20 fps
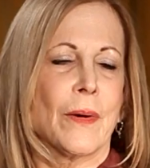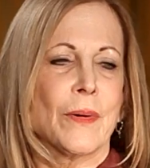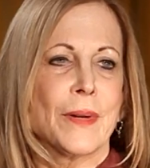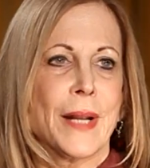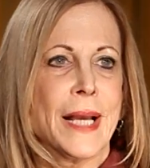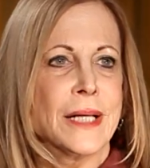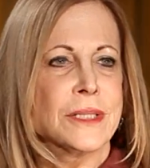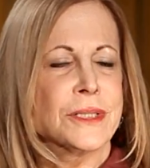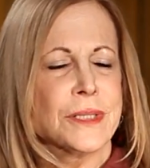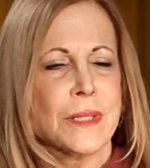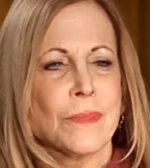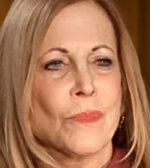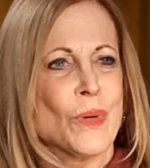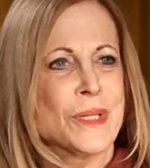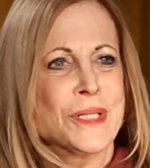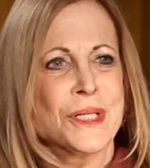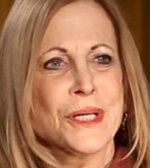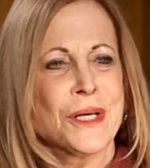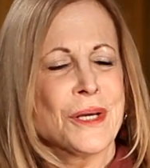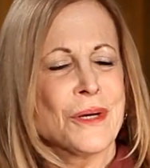would ask them,
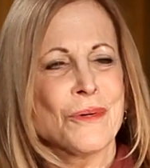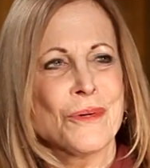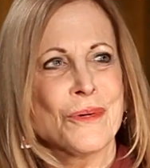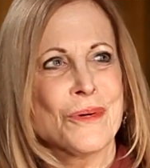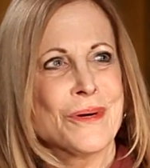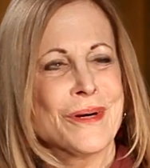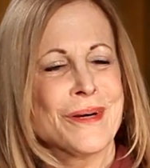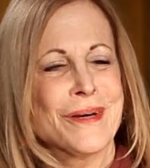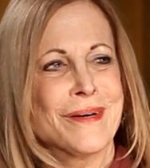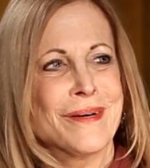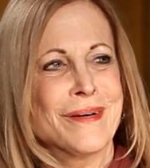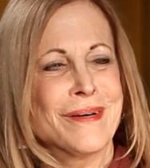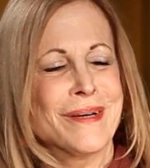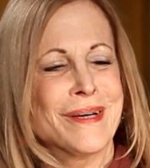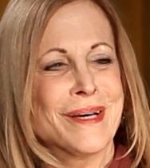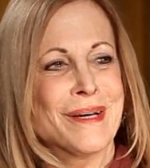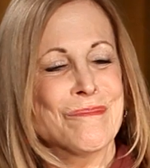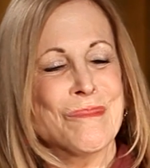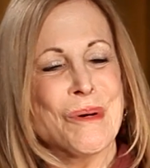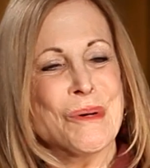what did you
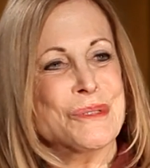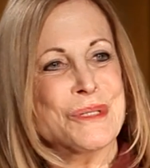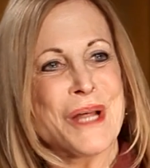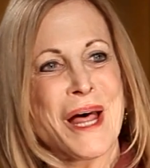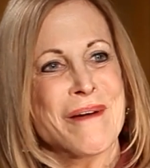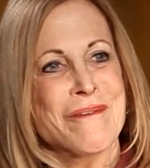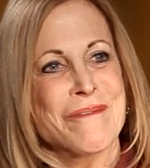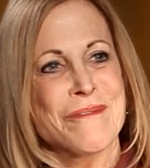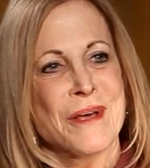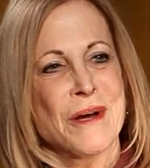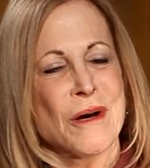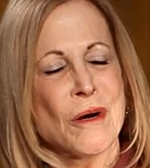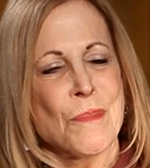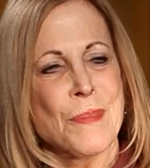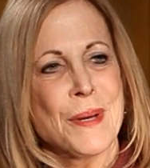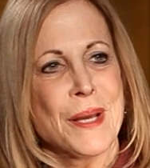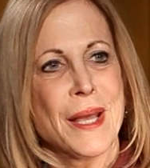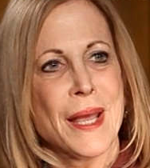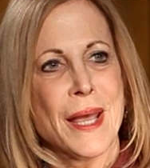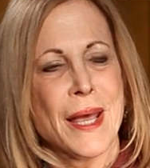get most out of
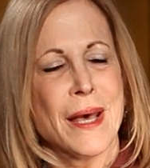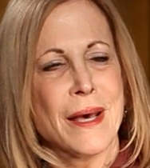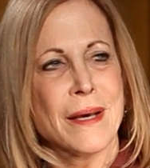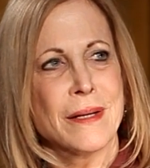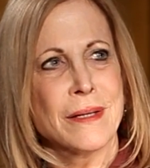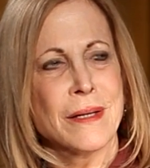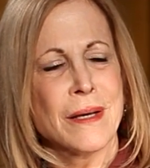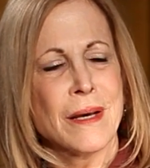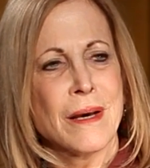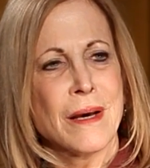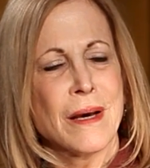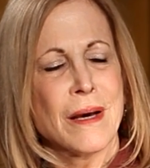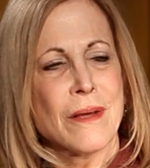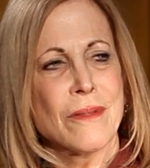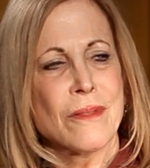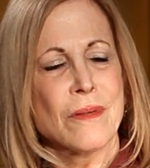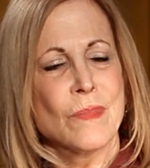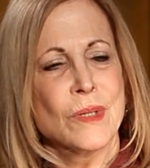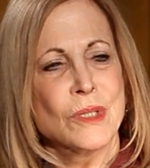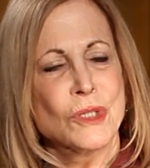therapy? And
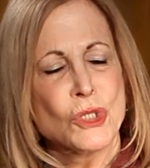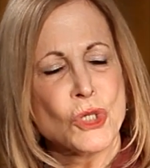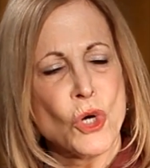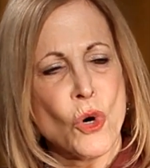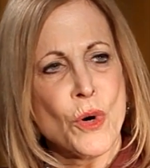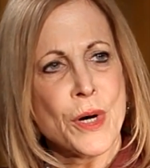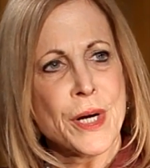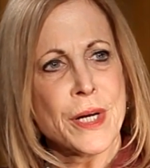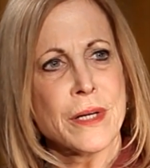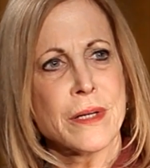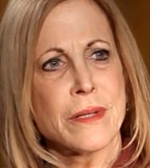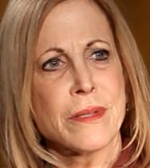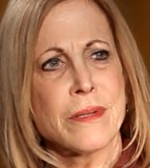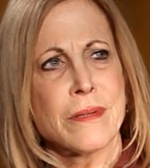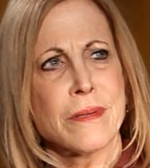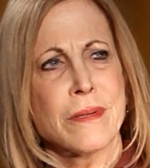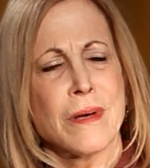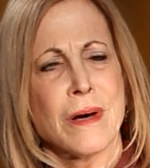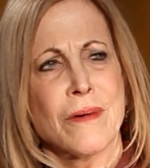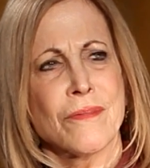the majority
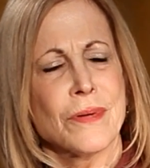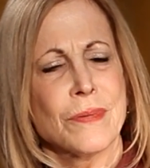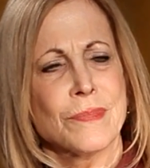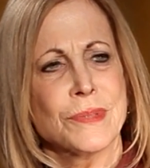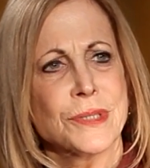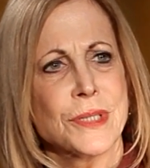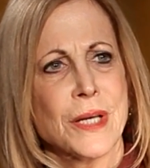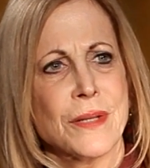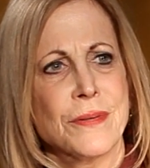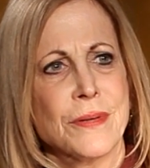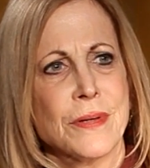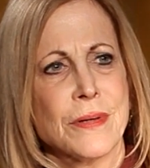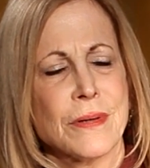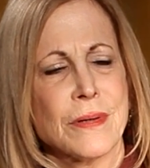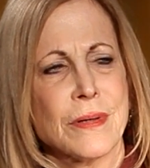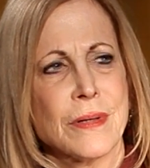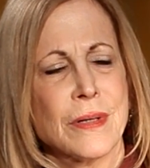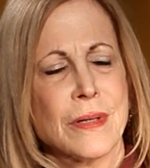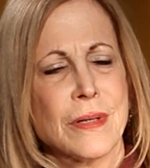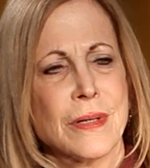of them said they're
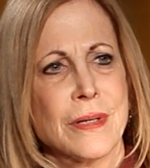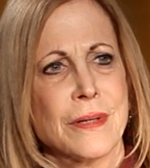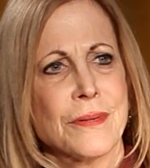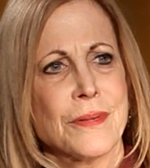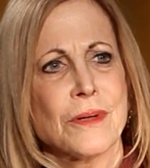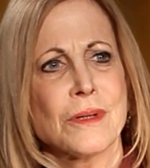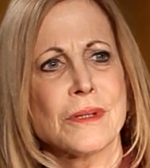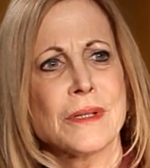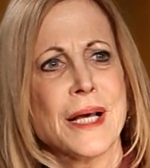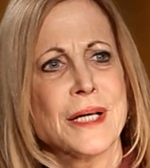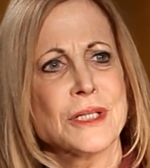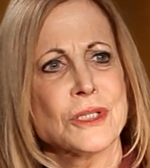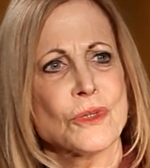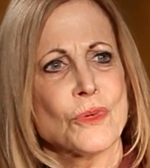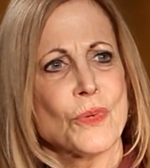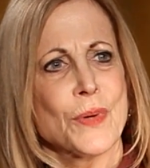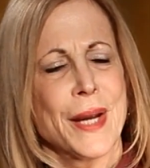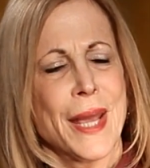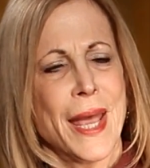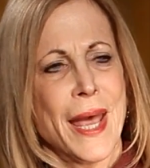
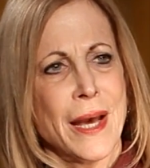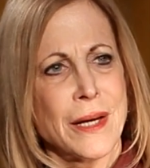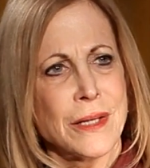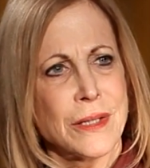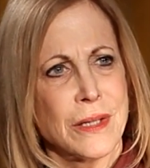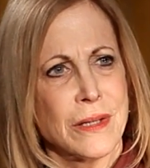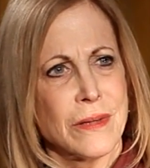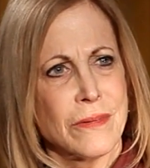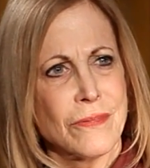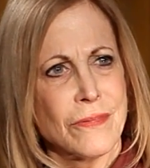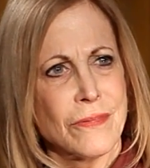less reactive.